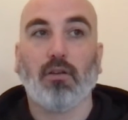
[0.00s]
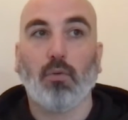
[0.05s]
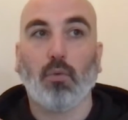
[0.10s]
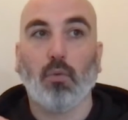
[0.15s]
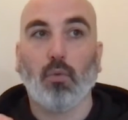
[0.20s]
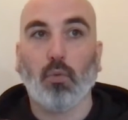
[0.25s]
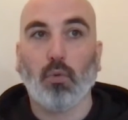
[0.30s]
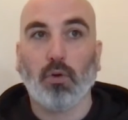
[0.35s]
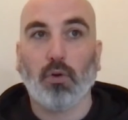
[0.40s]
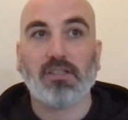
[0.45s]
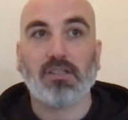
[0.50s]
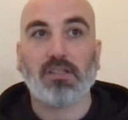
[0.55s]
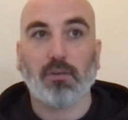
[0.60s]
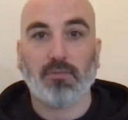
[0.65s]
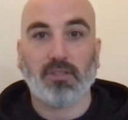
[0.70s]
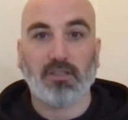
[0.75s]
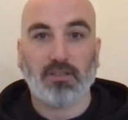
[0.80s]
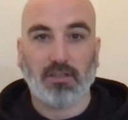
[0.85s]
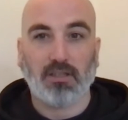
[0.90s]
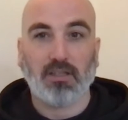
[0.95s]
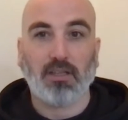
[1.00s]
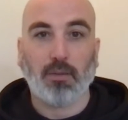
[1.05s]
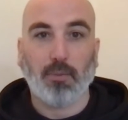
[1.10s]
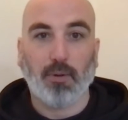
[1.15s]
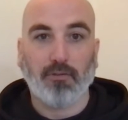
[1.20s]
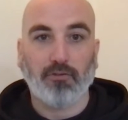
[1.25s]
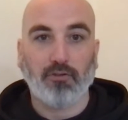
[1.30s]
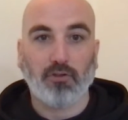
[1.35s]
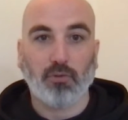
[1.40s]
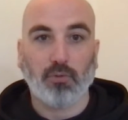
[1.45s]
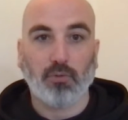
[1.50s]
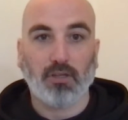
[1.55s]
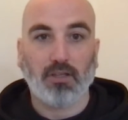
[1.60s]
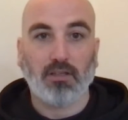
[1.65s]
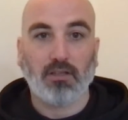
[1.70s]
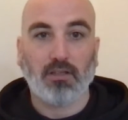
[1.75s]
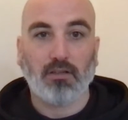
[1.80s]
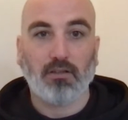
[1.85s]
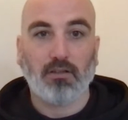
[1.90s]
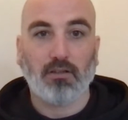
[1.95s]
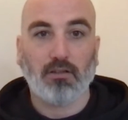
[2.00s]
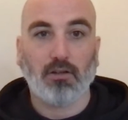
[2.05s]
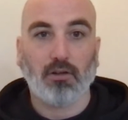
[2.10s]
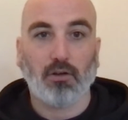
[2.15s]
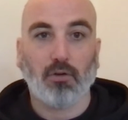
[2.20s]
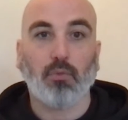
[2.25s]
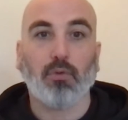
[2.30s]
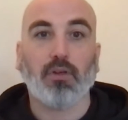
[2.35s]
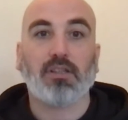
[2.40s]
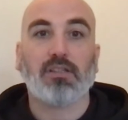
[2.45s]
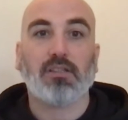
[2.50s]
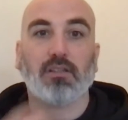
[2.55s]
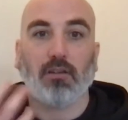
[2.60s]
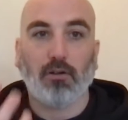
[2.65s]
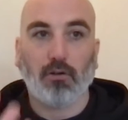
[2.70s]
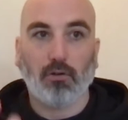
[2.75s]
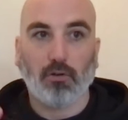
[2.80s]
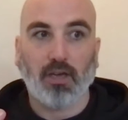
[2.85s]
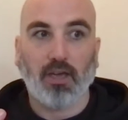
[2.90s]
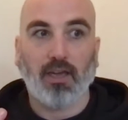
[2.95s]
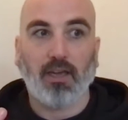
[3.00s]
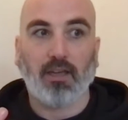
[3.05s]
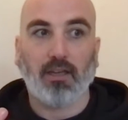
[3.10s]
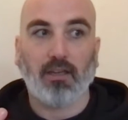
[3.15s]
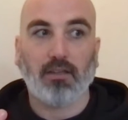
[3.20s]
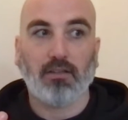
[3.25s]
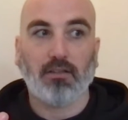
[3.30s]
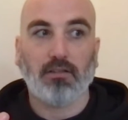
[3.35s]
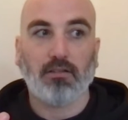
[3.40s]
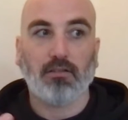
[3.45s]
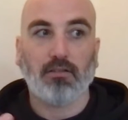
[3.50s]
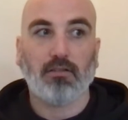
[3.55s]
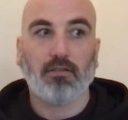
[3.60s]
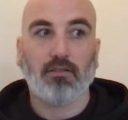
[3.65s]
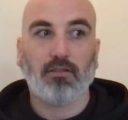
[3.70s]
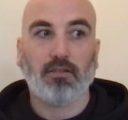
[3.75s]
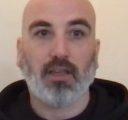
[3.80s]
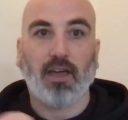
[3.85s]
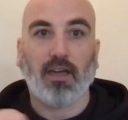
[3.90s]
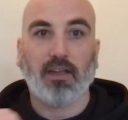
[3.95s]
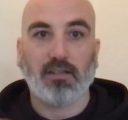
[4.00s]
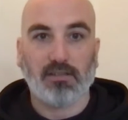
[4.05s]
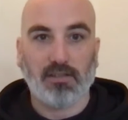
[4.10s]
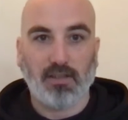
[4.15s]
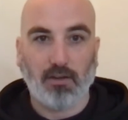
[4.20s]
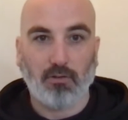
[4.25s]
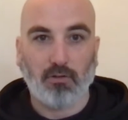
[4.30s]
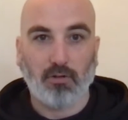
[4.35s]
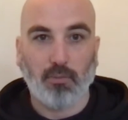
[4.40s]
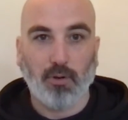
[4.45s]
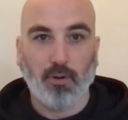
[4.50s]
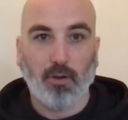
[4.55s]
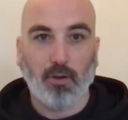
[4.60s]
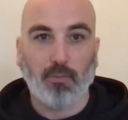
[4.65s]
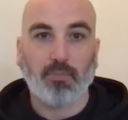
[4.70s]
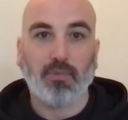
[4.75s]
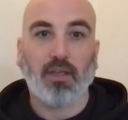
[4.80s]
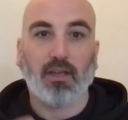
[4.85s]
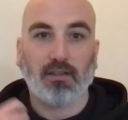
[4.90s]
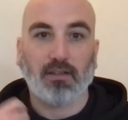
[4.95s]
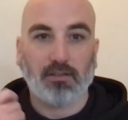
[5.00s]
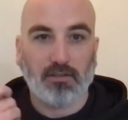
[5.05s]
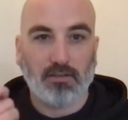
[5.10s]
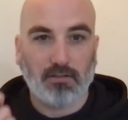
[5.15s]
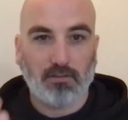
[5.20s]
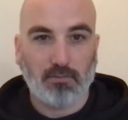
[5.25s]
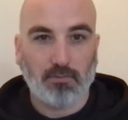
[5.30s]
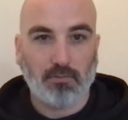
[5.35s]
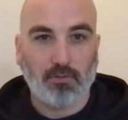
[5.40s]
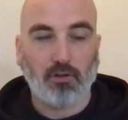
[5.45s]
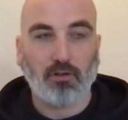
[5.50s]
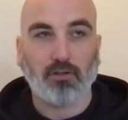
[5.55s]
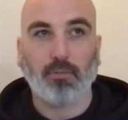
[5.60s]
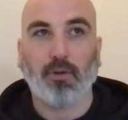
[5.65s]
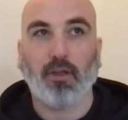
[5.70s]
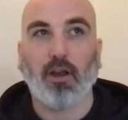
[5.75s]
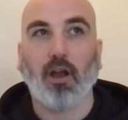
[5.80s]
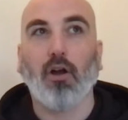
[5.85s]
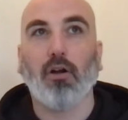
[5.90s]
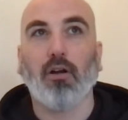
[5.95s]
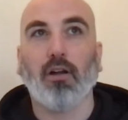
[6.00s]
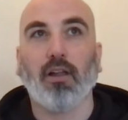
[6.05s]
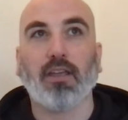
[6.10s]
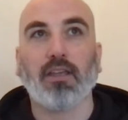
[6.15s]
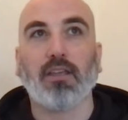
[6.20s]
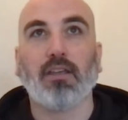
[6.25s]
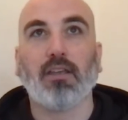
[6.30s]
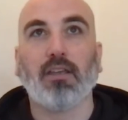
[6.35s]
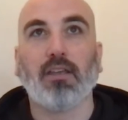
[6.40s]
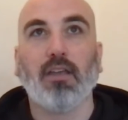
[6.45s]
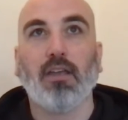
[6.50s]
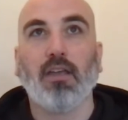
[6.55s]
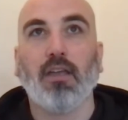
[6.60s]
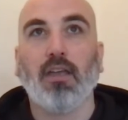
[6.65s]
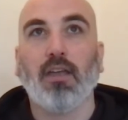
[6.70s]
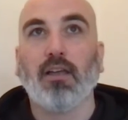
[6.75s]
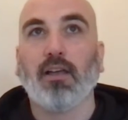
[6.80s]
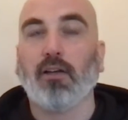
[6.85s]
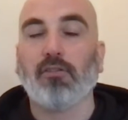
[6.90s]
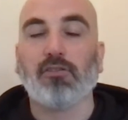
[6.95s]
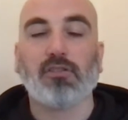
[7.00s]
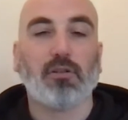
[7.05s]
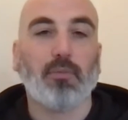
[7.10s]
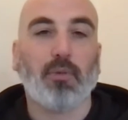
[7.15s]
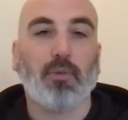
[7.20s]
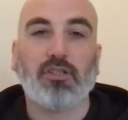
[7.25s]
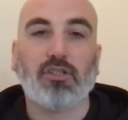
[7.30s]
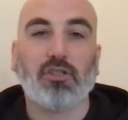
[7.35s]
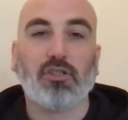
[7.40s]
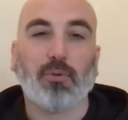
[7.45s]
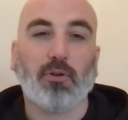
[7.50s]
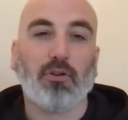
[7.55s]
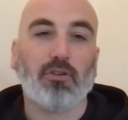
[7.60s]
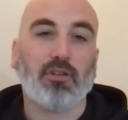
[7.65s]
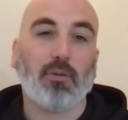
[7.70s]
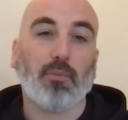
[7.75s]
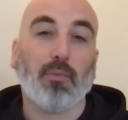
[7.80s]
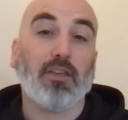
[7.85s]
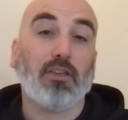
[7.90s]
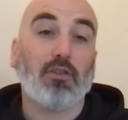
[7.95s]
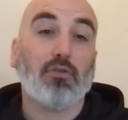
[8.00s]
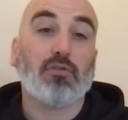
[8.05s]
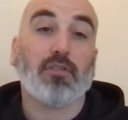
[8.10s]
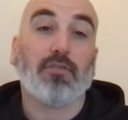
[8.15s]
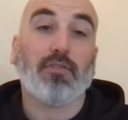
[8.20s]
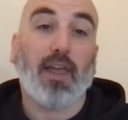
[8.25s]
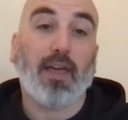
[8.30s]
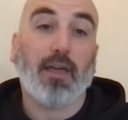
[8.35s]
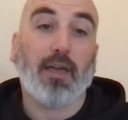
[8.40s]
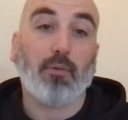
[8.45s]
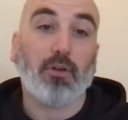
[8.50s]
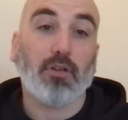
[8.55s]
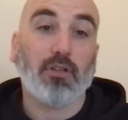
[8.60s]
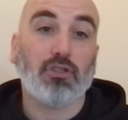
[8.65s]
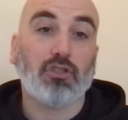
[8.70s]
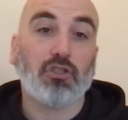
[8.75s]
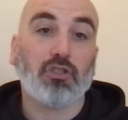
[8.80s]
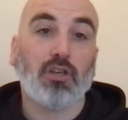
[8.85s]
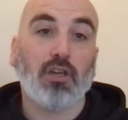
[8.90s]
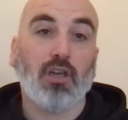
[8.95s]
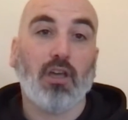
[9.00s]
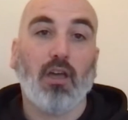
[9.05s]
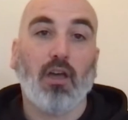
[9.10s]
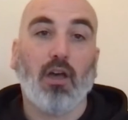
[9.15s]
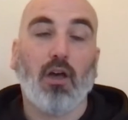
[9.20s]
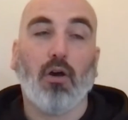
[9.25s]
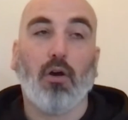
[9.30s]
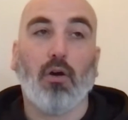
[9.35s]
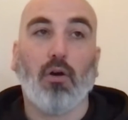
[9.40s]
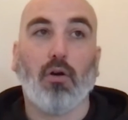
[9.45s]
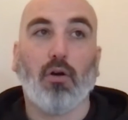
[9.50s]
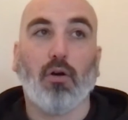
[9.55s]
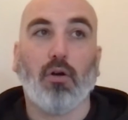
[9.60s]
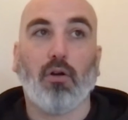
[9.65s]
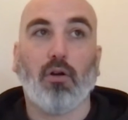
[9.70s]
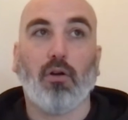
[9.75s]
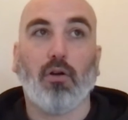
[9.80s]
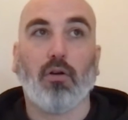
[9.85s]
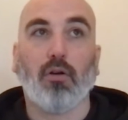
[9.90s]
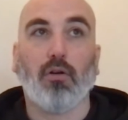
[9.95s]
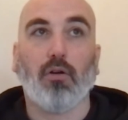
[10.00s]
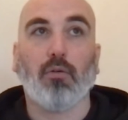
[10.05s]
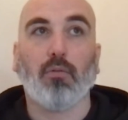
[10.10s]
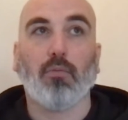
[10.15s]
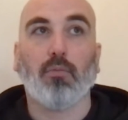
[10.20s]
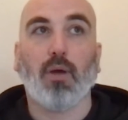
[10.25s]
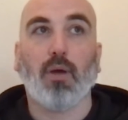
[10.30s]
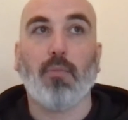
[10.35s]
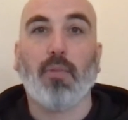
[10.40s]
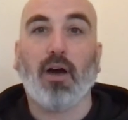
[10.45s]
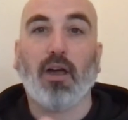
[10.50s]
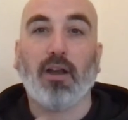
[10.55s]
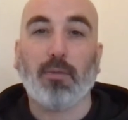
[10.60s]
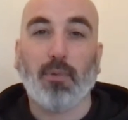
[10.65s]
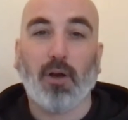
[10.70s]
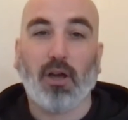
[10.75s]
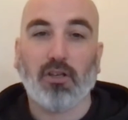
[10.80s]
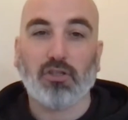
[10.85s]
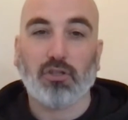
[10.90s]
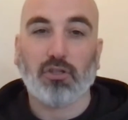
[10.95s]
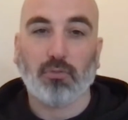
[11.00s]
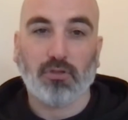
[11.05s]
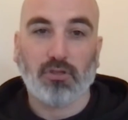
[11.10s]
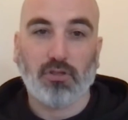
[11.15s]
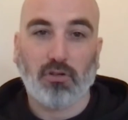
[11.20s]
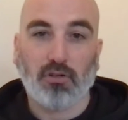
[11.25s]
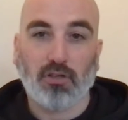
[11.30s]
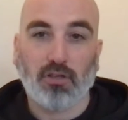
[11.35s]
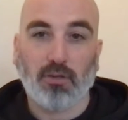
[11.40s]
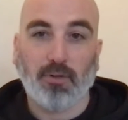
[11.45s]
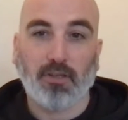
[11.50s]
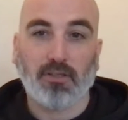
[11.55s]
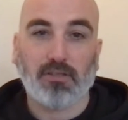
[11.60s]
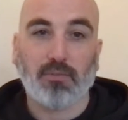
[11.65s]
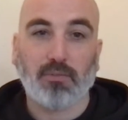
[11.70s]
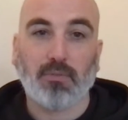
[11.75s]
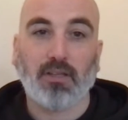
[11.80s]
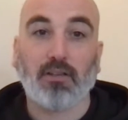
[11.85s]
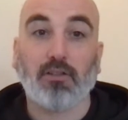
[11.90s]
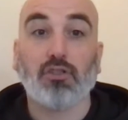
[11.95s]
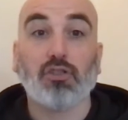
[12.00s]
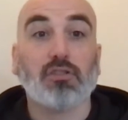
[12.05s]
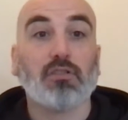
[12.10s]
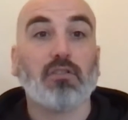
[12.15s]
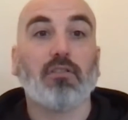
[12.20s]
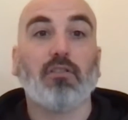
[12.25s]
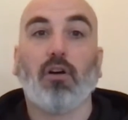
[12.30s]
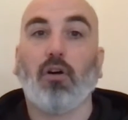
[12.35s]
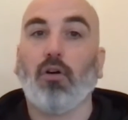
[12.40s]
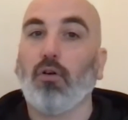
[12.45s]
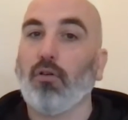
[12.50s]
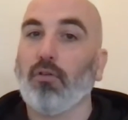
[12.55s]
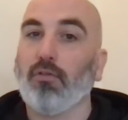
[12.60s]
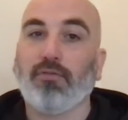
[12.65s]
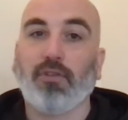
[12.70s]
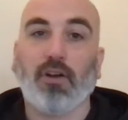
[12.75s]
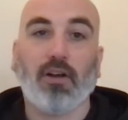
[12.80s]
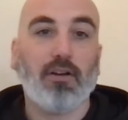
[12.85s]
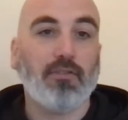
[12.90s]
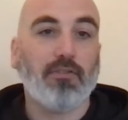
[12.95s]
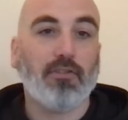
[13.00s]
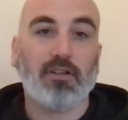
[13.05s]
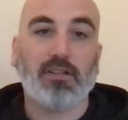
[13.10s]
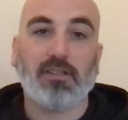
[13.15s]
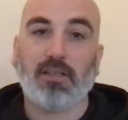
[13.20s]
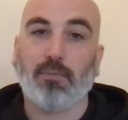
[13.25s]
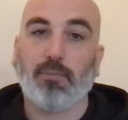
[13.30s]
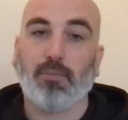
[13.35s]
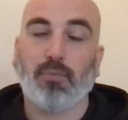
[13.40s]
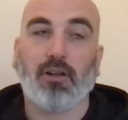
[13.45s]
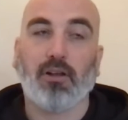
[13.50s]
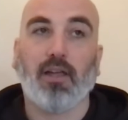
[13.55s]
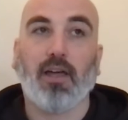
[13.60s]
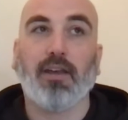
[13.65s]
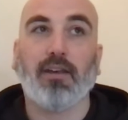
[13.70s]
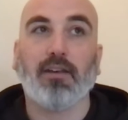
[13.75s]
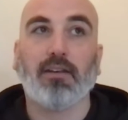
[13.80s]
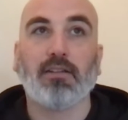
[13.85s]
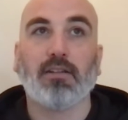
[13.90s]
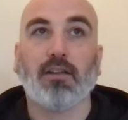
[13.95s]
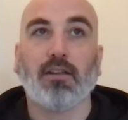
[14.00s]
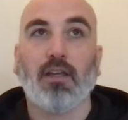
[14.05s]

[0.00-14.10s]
with something to think about for the week, you know, with, okay, that has now come up, that talked about, or like counselor might just point out my use of language or my body posture when talking about something, just all very, very simple. And